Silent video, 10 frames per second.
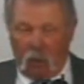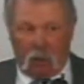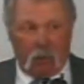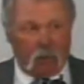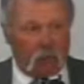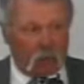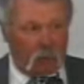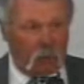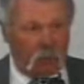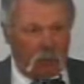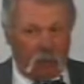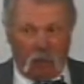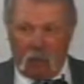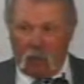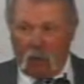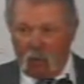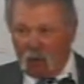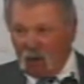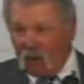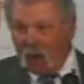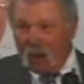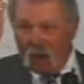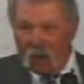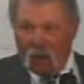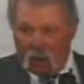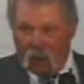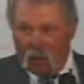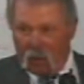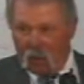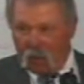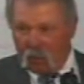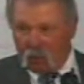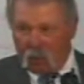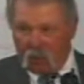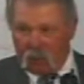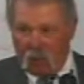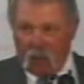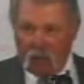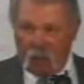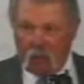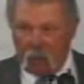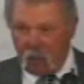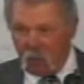And he was looking at me, and I went, just like that.